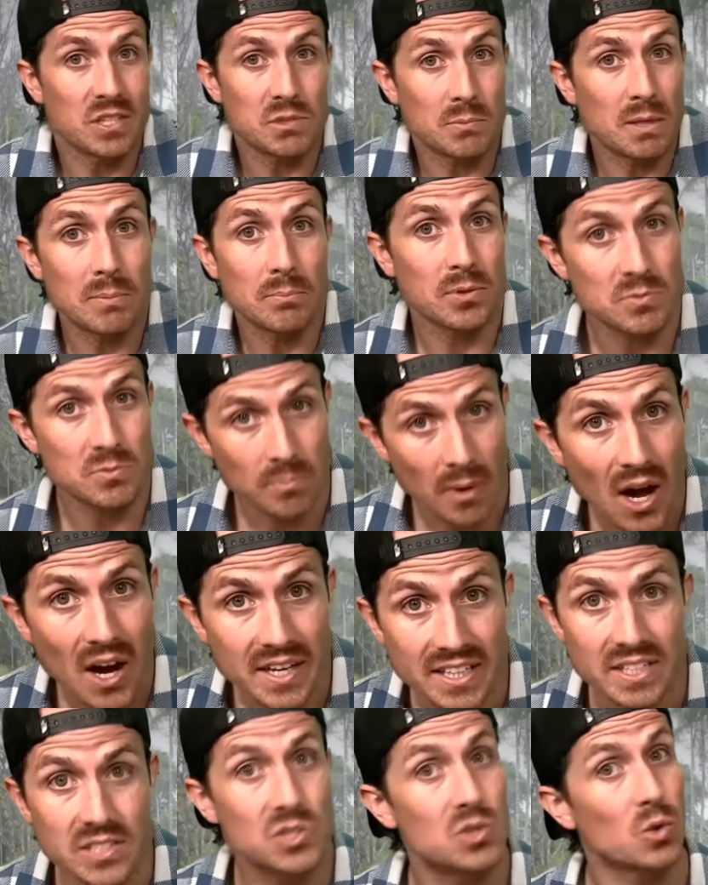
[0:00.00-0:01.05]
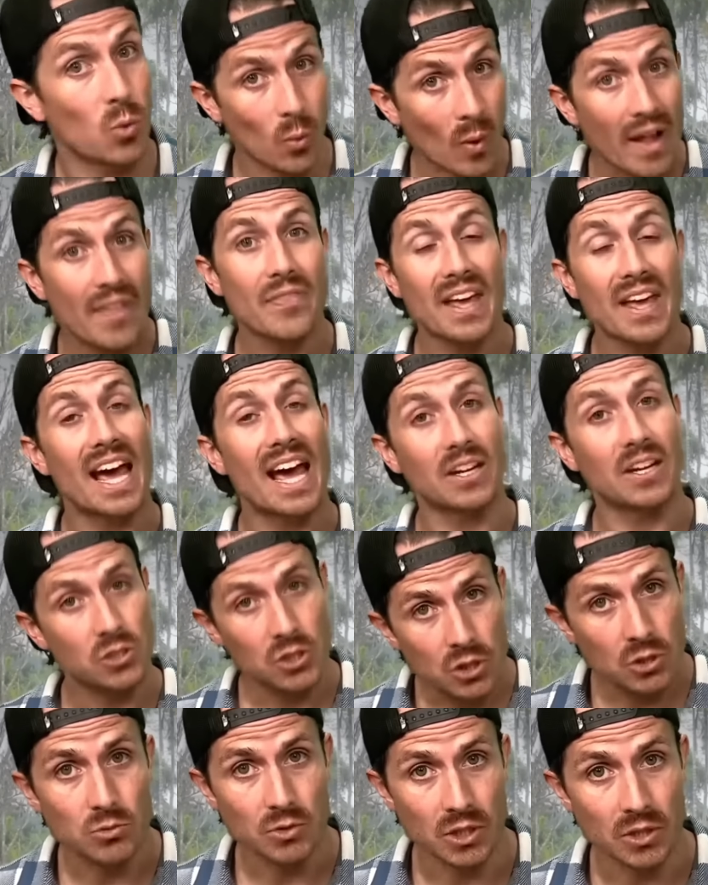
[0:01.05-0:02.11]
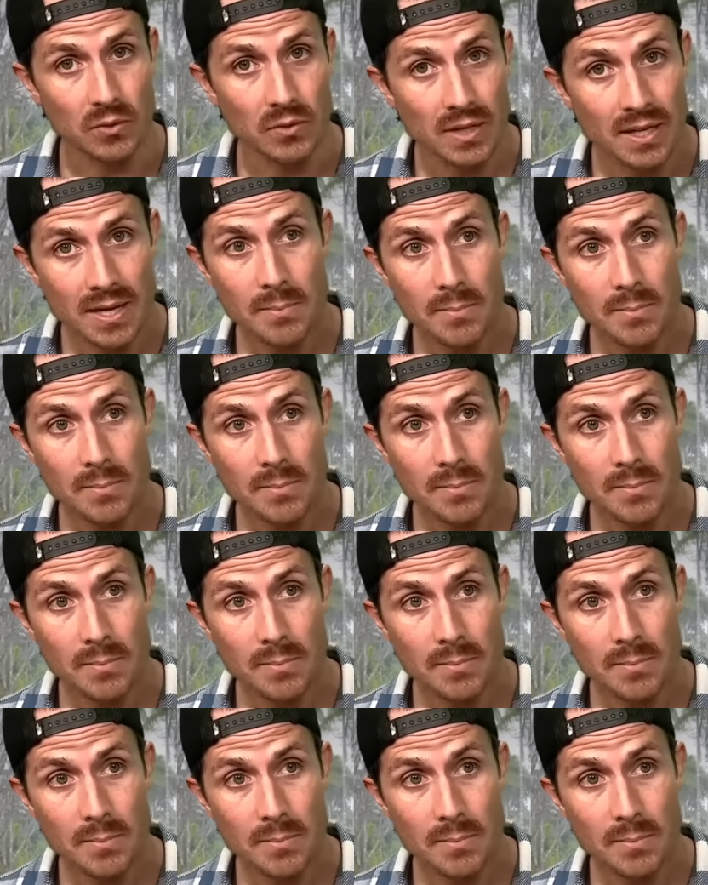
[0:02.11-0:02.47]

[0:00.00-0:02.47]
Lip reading: of these people's bodies when they had Kuru.